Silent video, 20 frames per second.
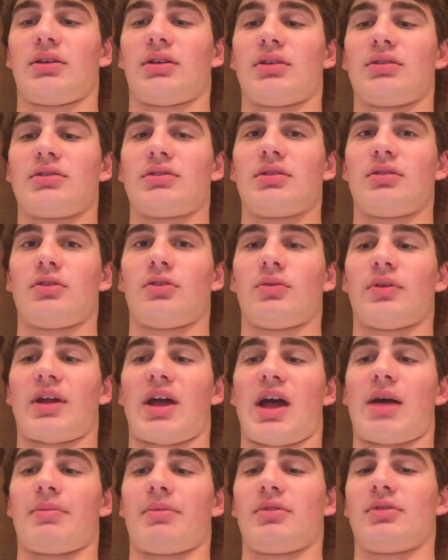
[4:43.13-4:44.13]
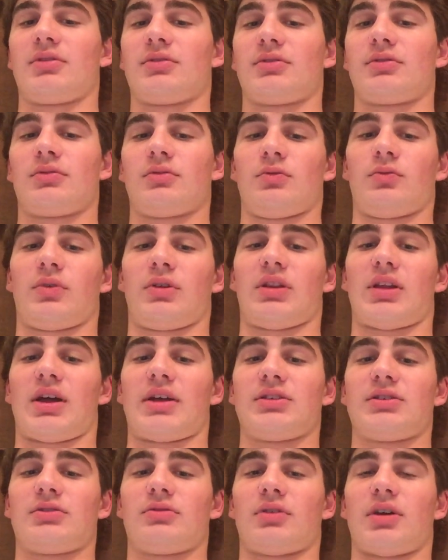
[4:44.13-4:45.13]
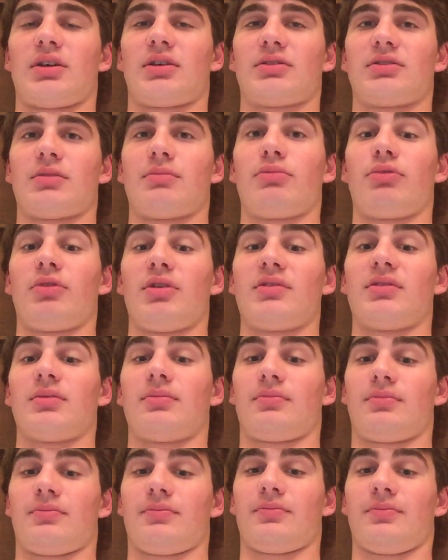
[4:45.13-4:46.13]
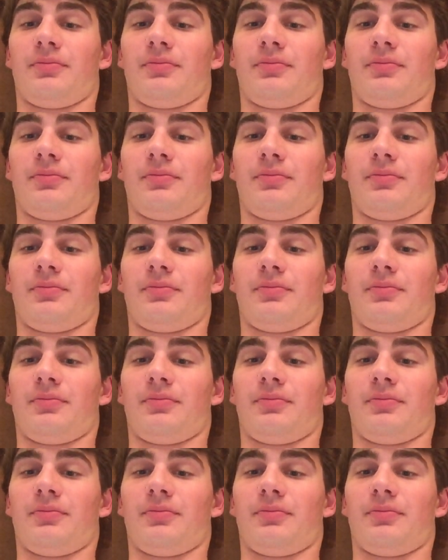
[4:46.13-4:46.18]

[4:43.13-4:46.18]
consider what happens when light strikes a prism.